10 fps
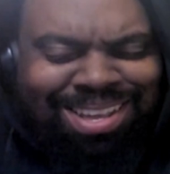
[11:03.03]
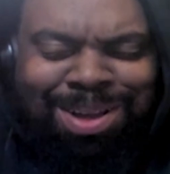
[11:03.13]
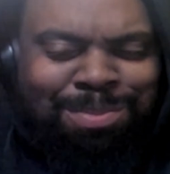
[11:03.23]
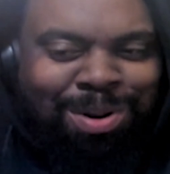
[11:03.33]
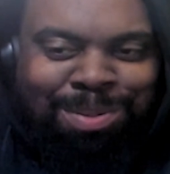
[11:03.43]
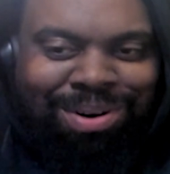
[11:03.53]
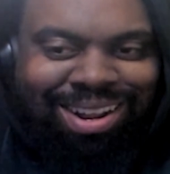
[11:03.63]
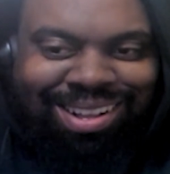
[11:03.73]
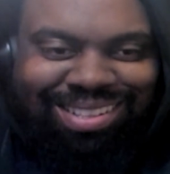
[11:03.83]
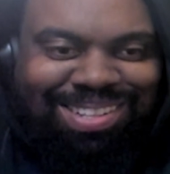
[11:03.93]
Come on,
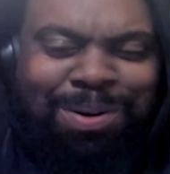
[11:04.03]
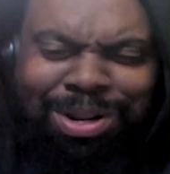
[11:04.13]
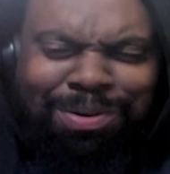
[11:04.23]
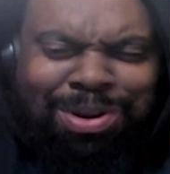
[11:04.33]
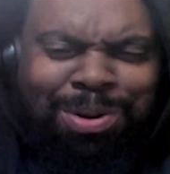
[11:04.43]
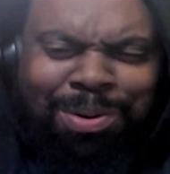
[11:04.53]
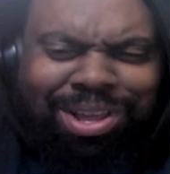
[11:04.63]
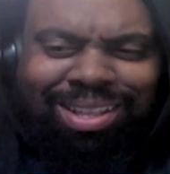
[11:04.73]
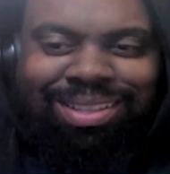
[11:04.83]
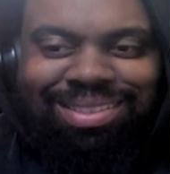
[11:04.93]
bro. What are you
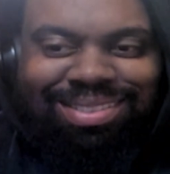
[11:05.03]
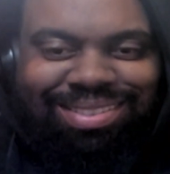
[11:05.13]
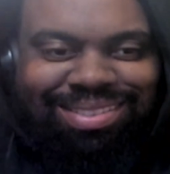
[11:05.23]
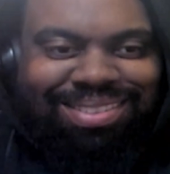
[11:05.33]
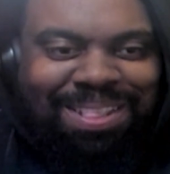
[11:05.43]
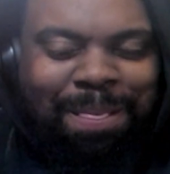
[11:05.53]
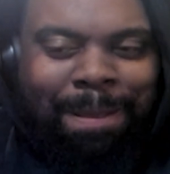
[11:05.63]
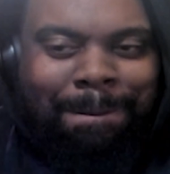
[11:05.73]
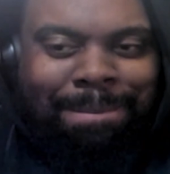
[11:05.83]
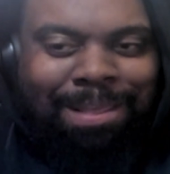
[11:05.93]
doing?
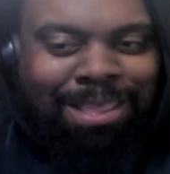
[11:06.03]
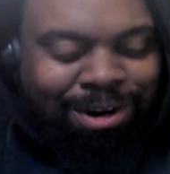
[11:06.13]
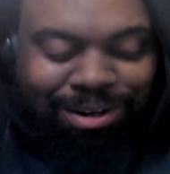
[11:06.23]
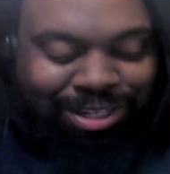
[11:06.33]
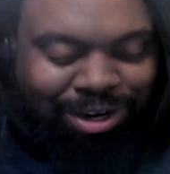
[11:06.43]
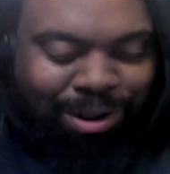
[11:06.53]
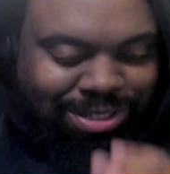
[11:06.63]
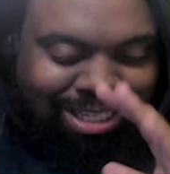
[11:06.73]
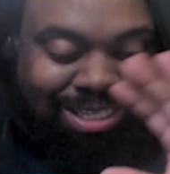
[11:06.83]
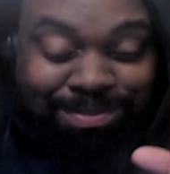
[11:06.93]
Your whole
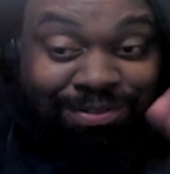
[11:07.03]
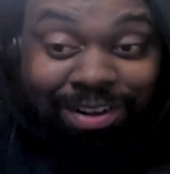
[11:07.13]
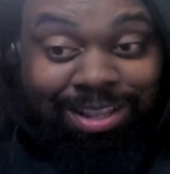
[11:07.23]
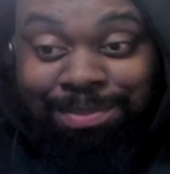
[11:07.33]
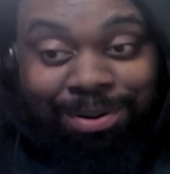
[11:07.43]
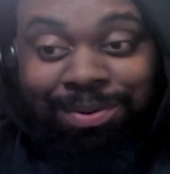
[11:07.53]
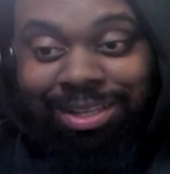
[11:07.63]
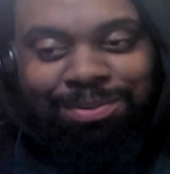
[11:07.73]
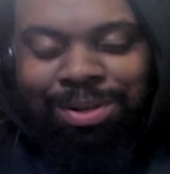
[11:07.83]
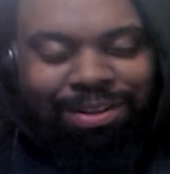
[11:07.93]
system is fucked.
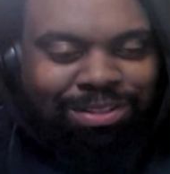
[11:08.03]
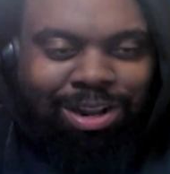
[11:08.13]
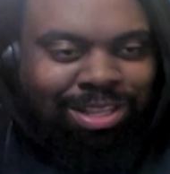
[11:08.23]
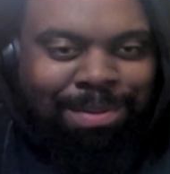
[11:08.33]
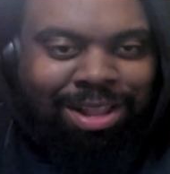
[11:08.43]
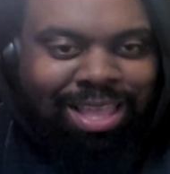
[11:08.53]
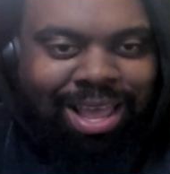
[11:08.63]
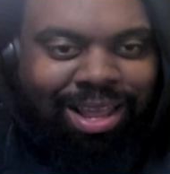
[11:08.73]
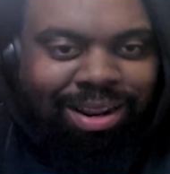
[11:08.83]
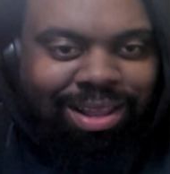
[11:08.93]
But we've talked about
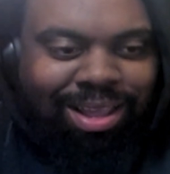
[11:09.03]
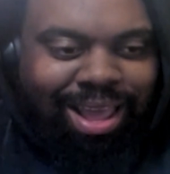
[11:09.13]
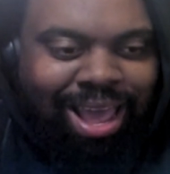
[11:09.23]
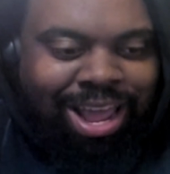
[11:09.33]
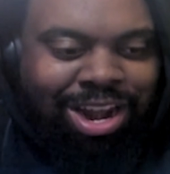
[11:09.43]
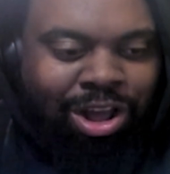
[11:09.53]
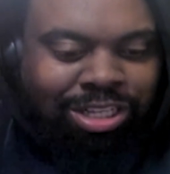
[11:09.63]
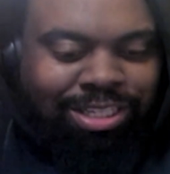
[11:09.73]
that ad nauseam.